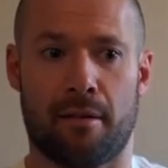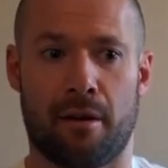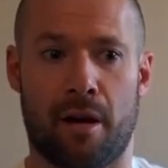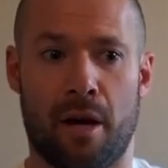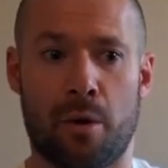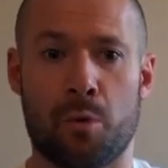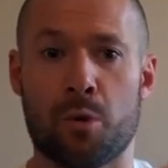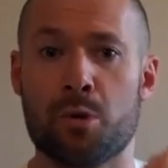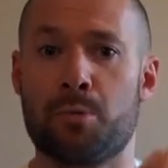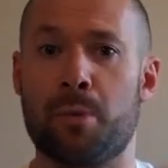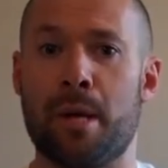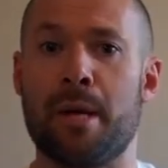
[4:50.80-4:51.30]

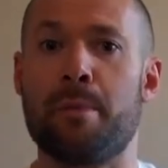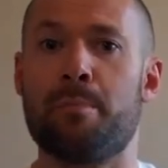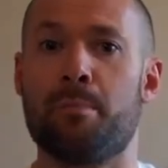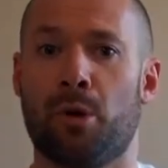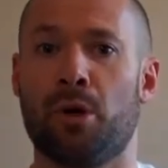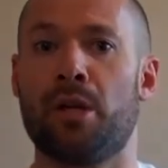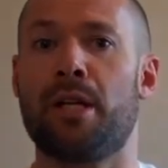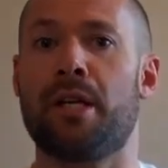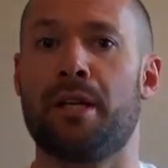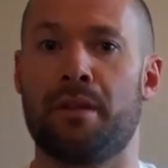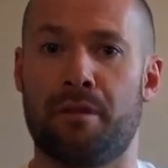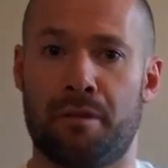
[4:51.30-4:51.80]
I was being
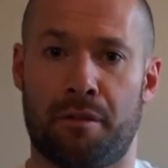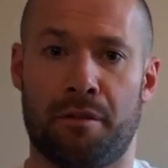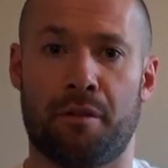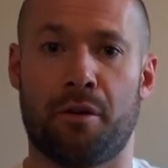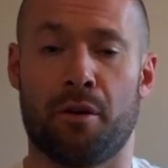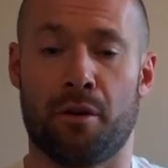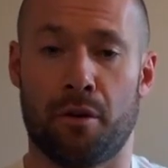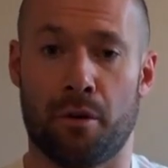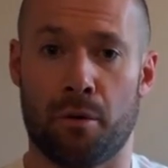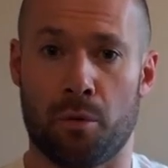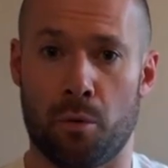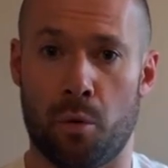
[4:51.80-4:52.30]
bullied
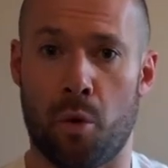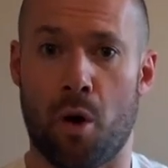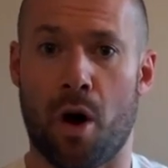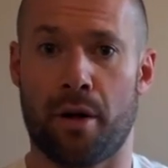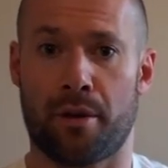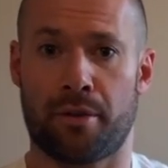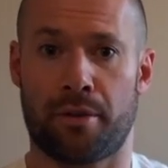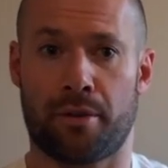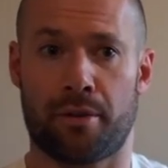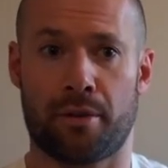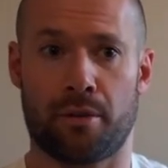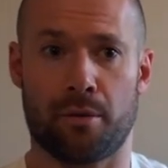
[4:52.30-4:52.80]
for
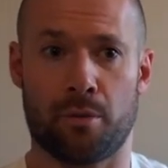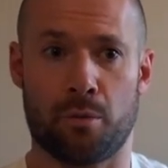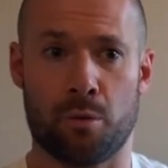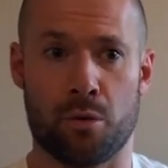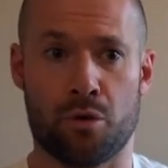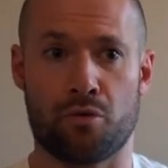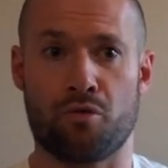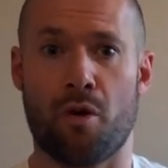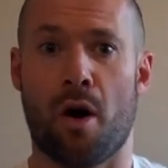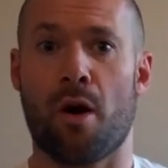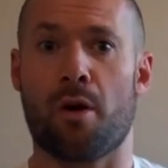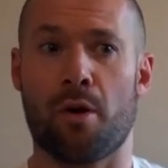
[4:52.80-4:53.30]
what
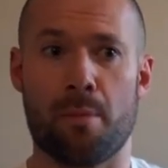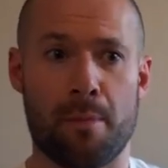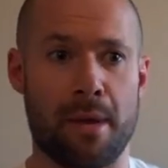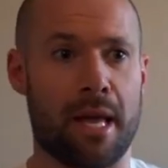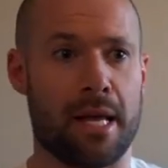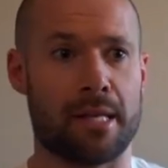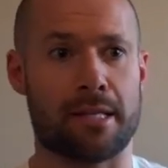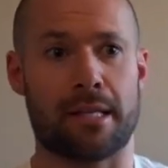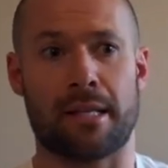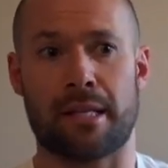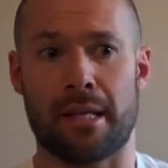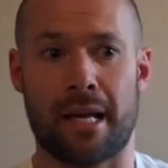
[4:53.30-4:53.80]
was wrong with me,
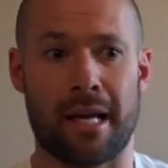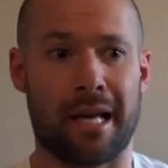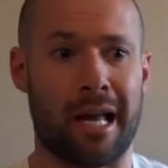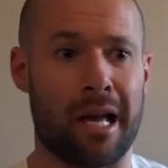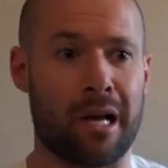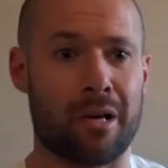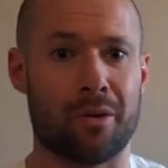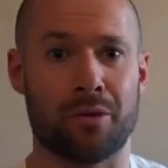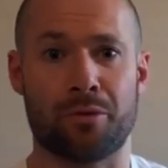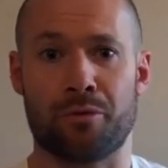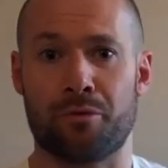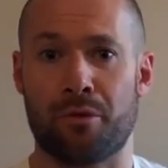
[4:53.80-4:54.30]
as in, like, I
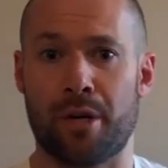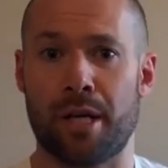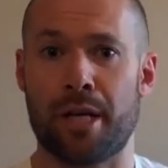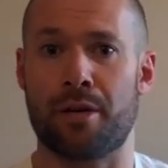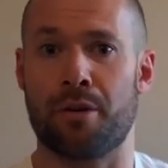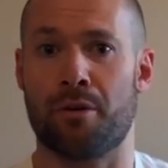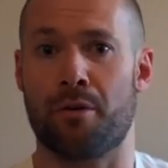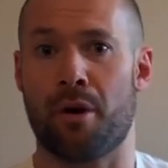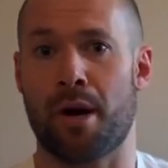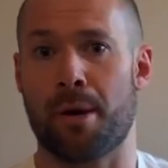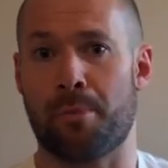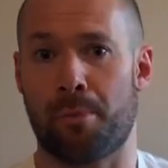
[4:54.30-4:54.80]
couldn't
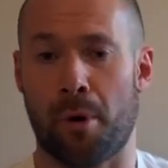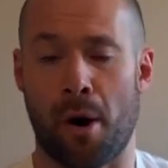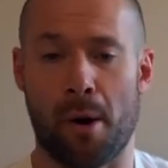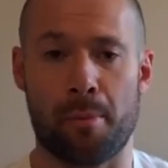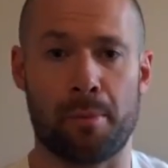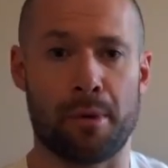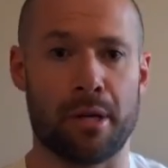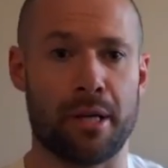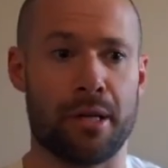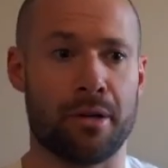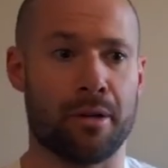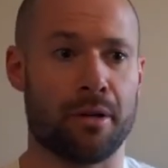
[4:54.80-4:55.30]
read or write
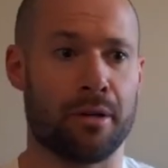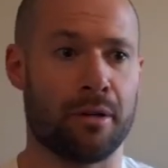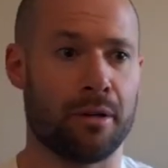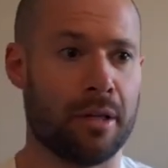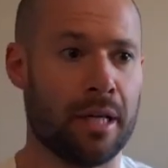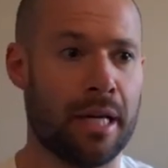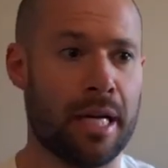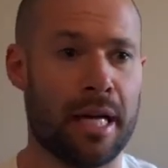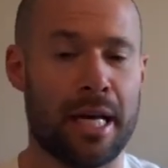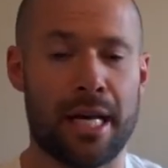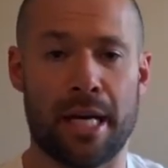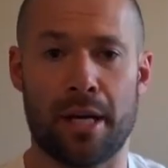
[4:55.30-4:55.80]
properly,
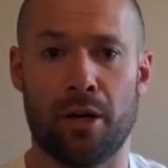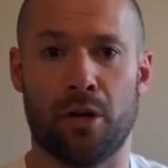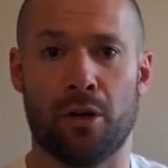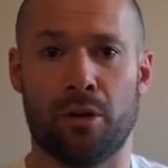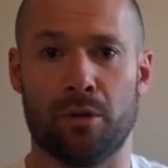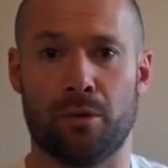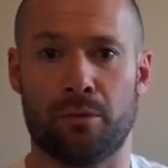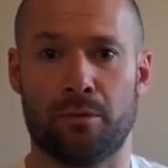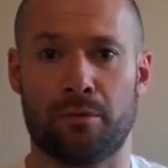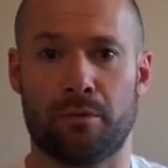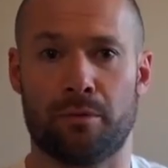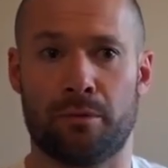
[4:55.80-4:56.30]
or, you
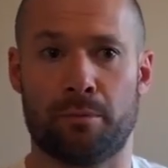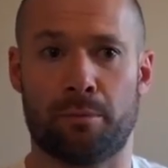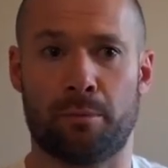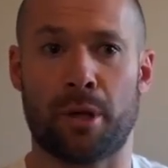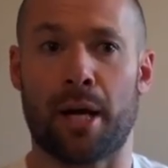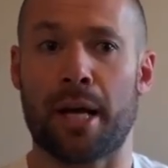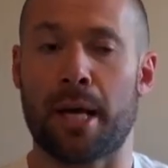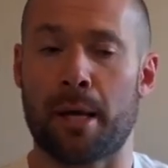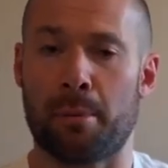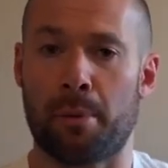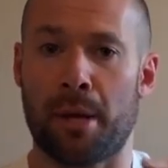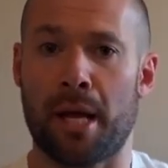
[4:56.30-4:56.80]
know,
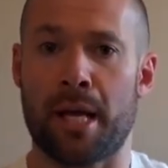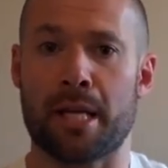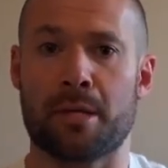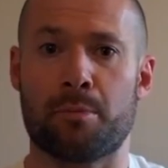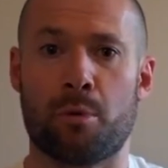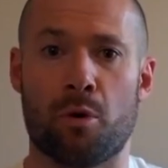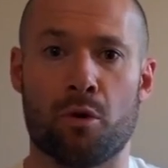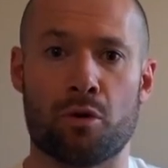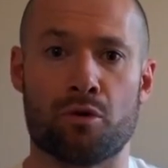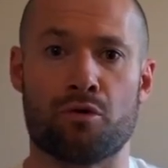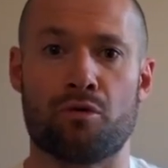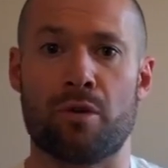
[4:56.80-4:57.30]
but I could play
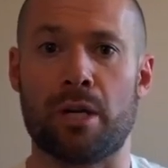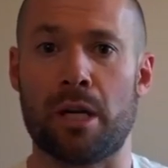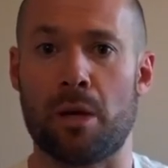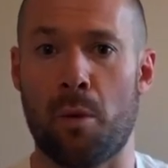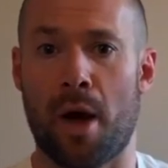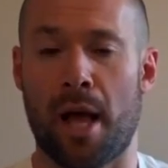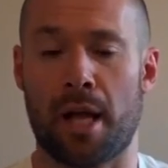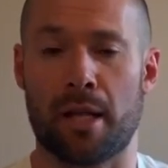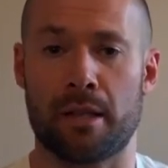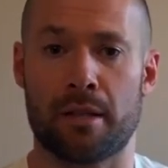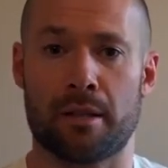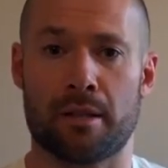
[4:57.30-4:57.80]
sports really
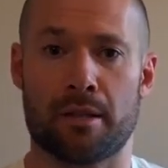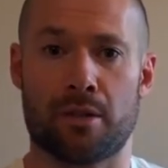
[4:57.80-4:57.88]
well.